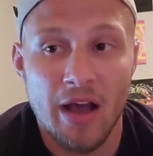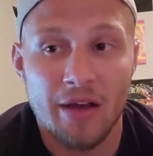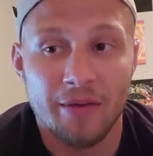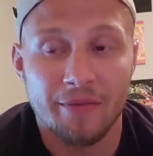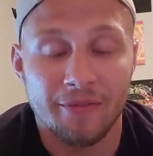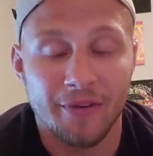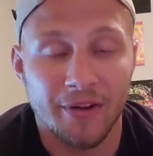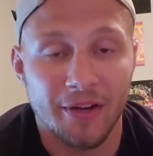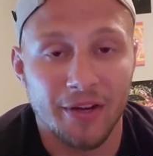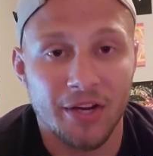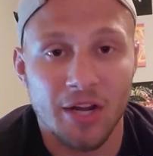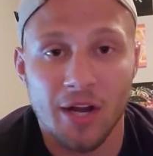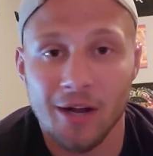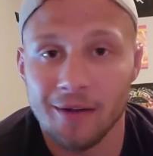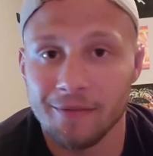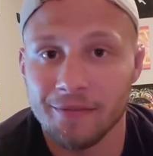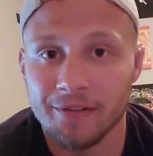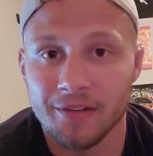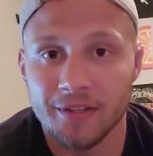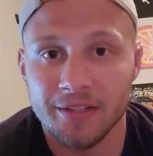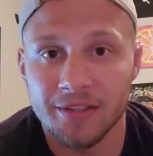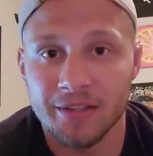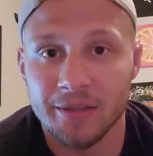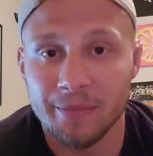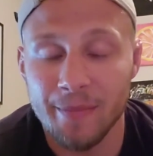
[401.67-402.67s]
very
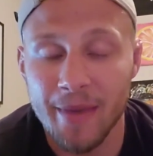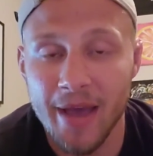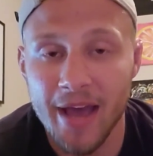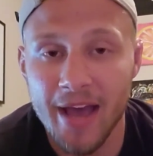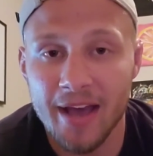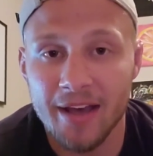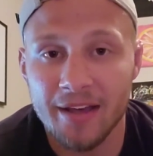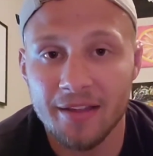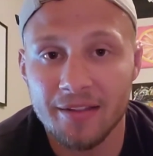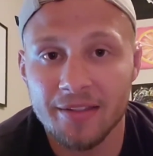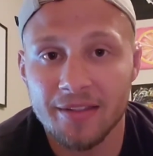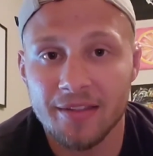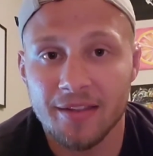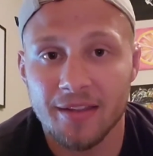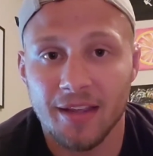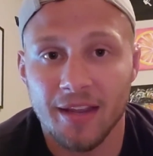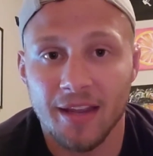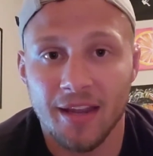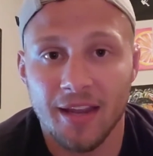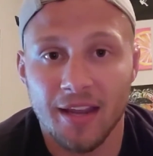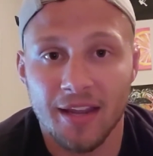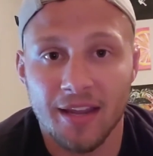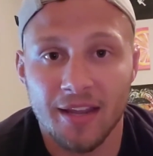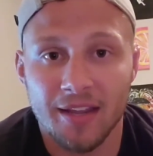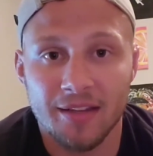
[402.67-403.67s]
confident in the math
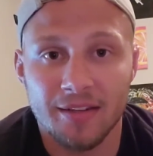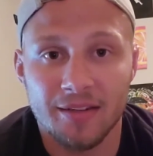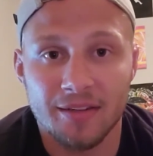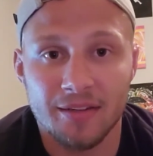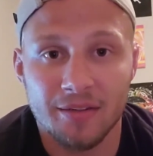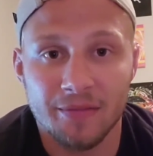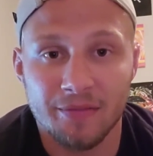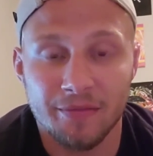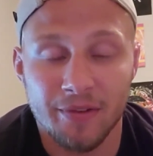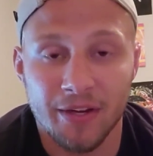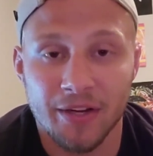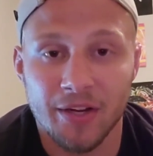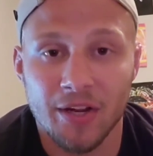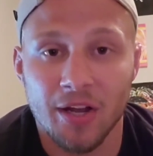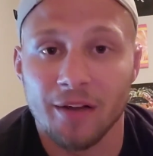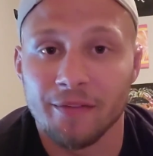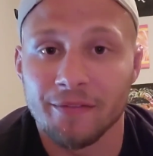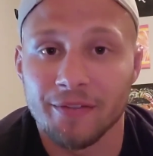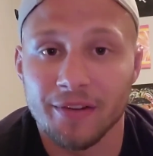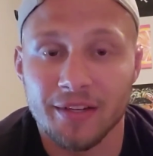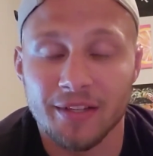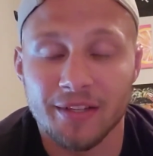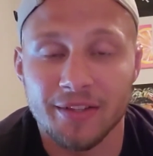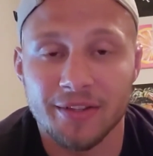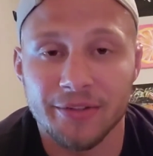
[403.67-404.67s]
and very
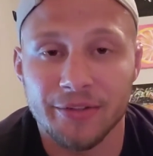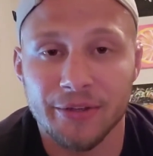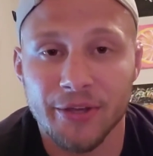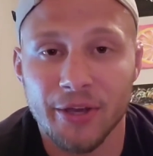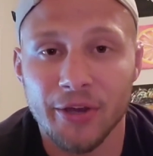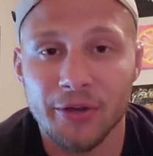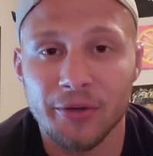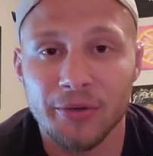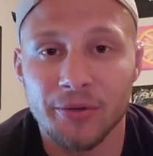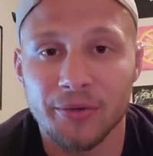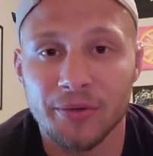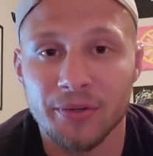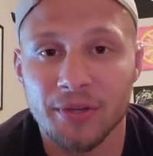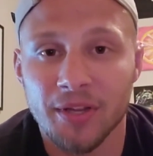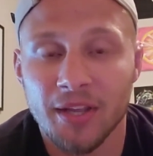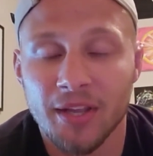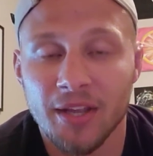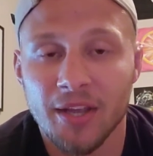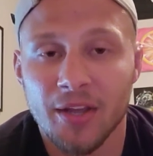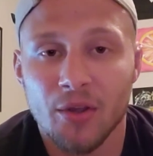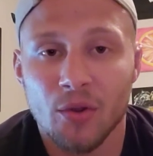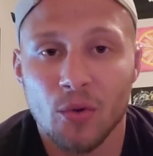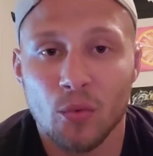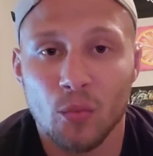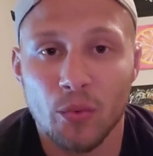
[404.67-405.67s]
confident in the code.
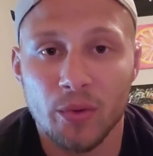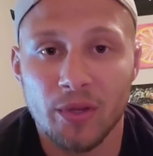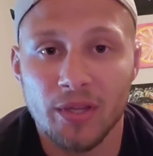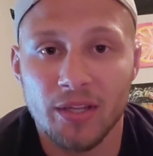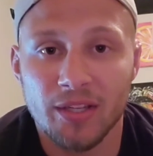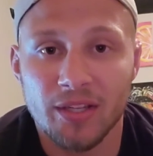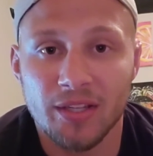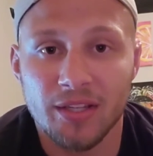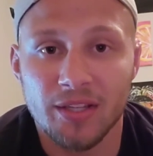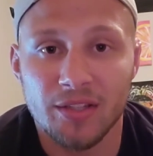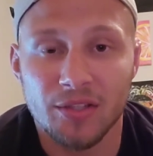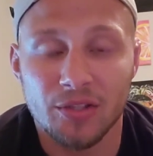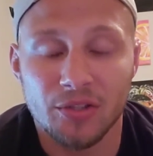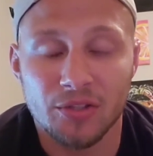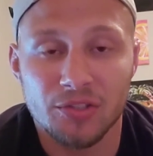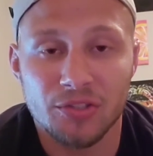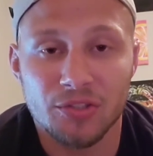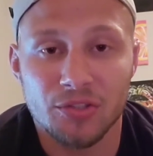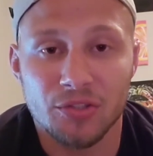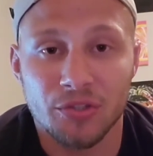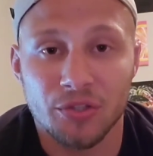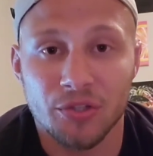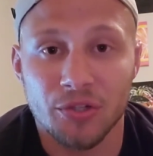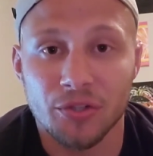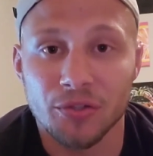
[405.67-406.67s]
We
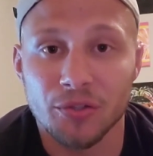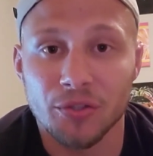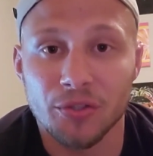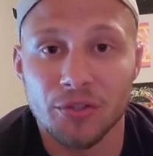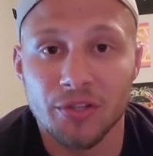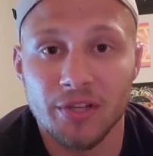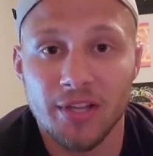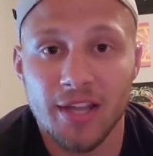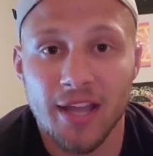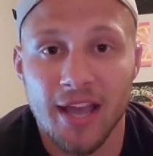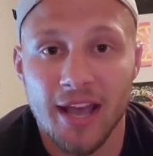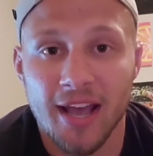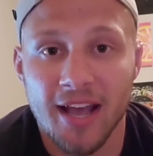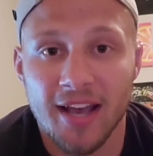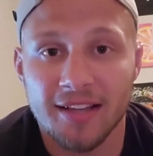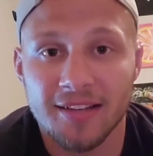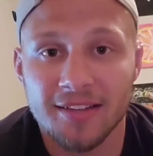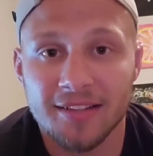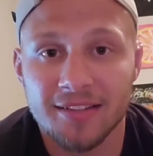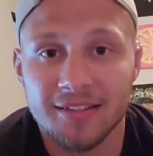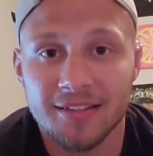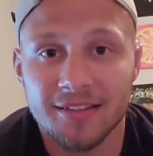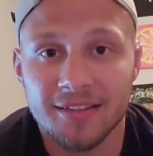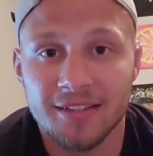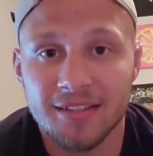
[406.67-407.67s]
took a look
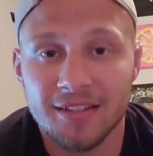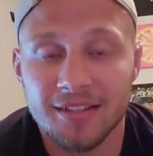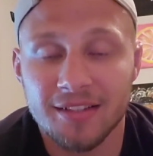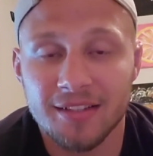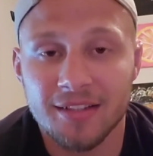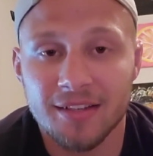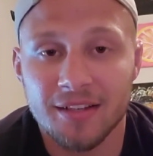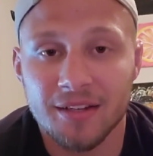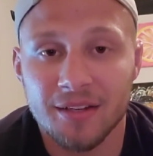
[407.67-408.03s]
at the